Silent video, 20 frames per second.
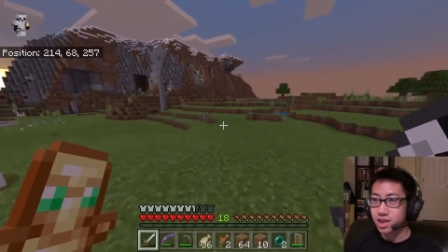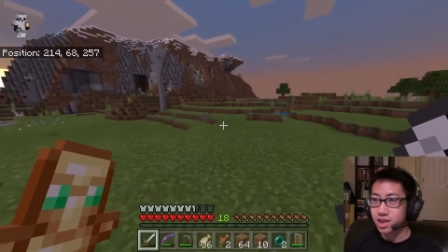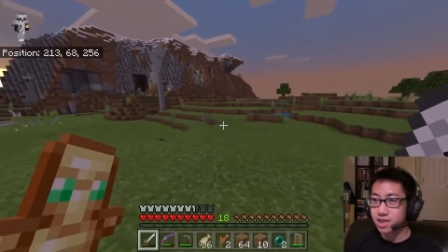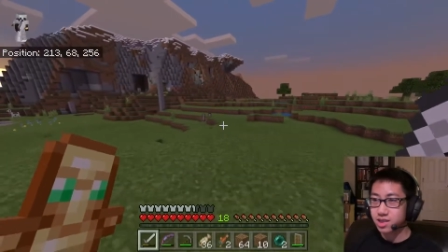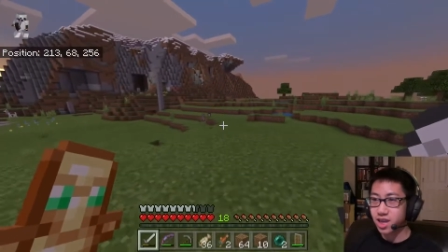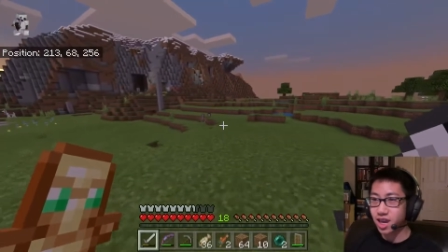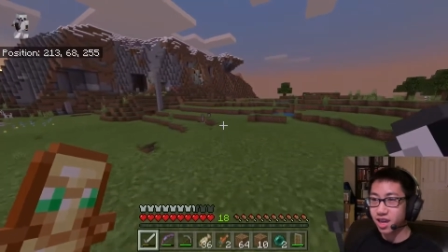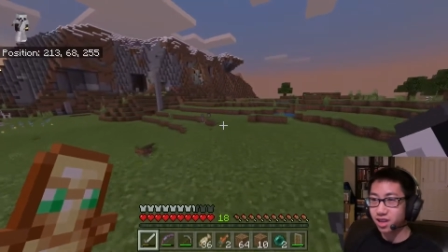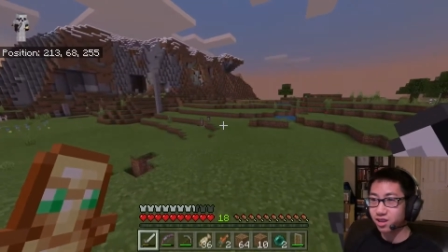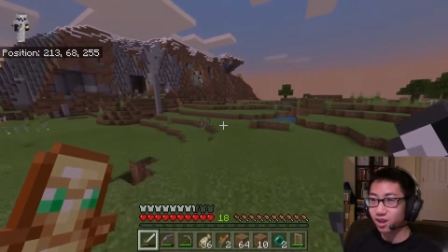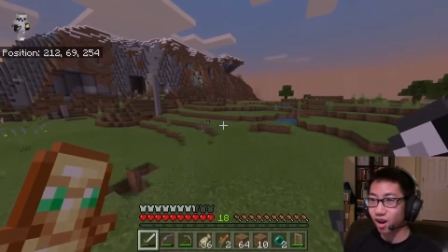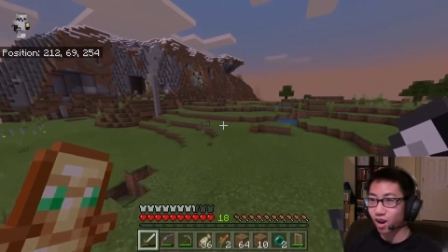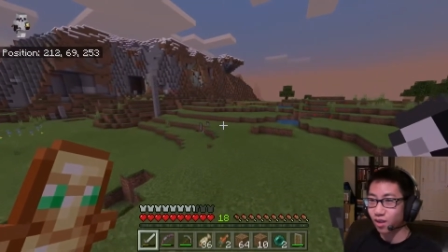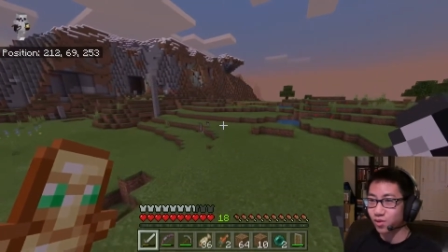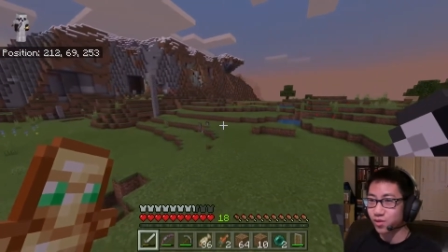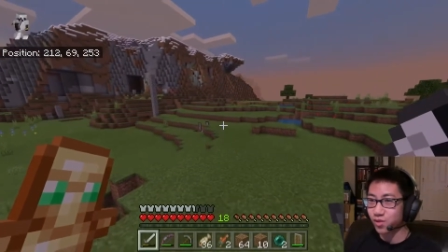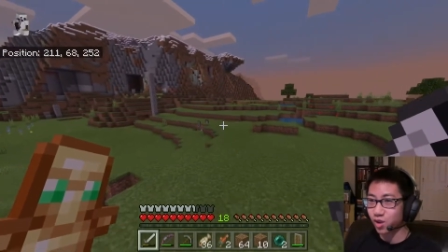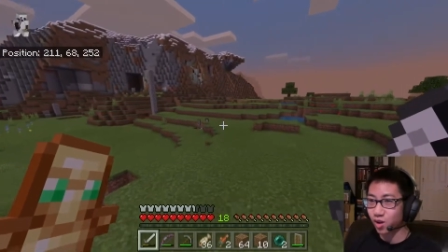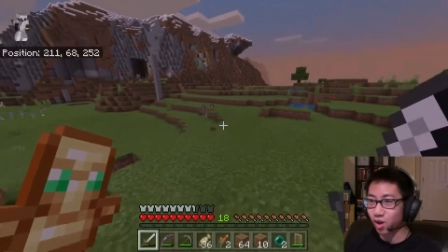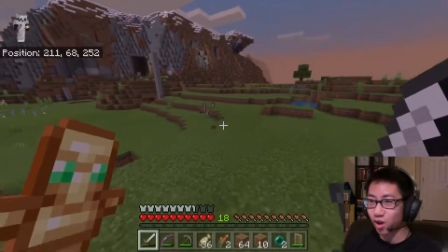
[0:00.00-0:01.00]
Take
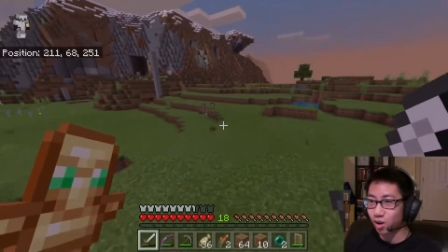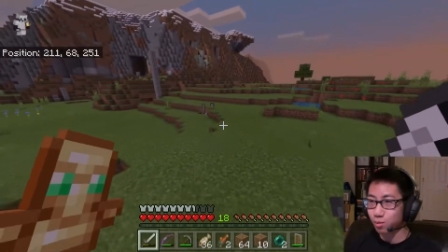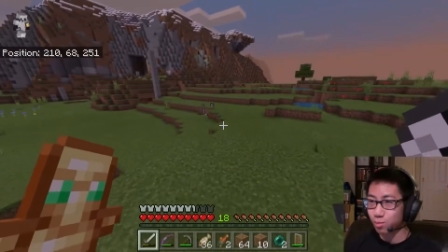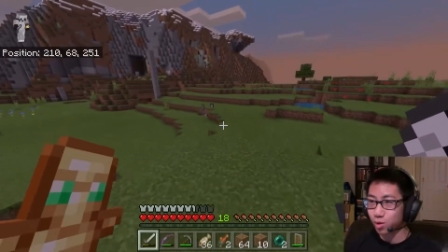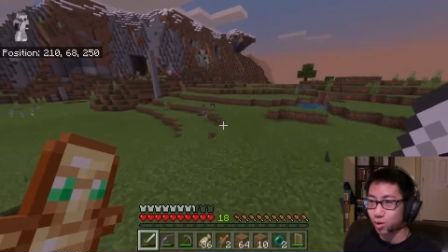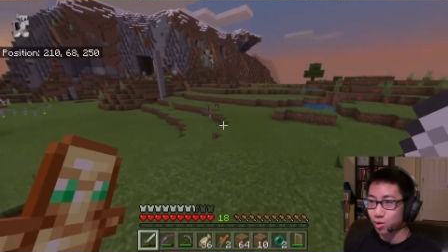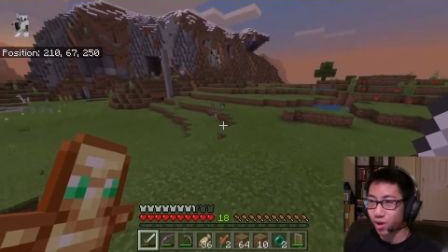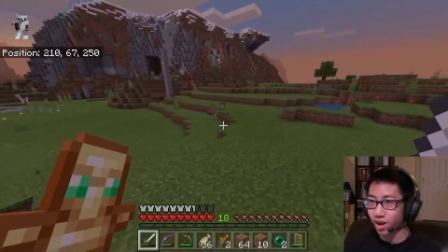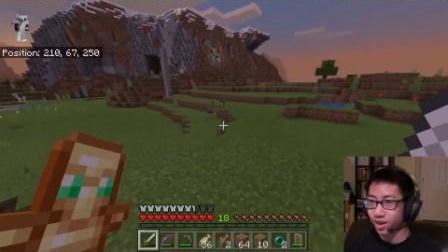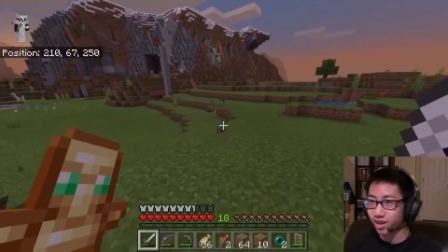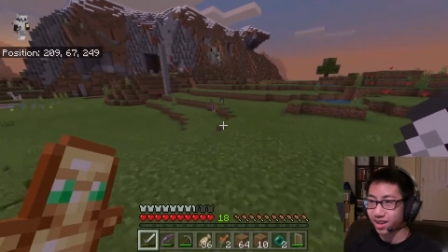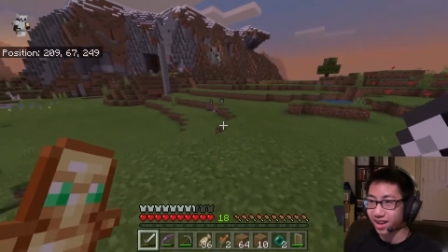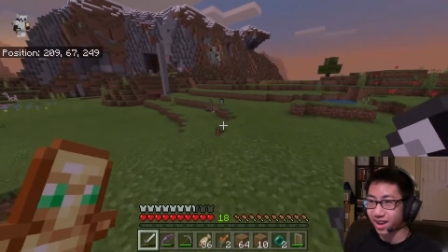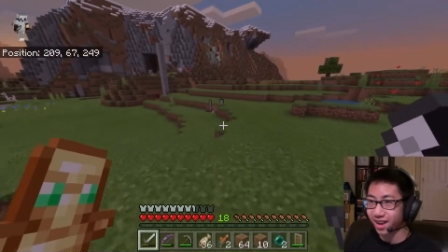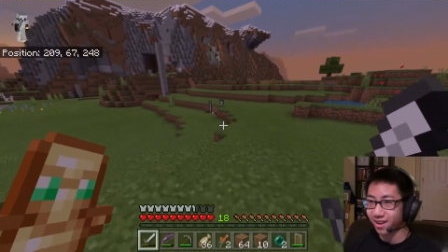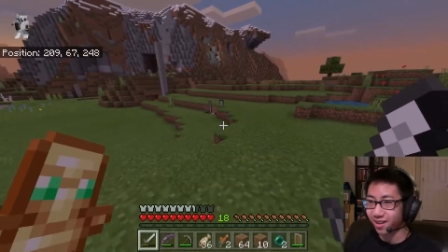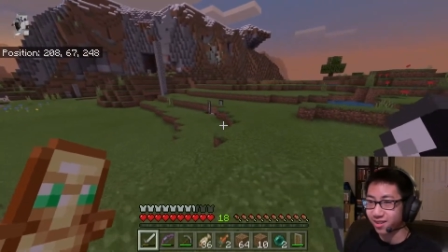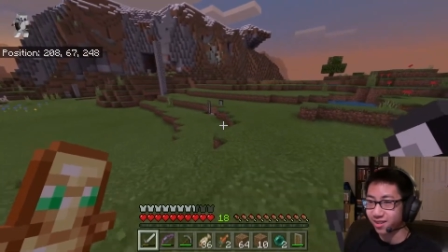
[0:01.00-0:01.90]
off your armor right now!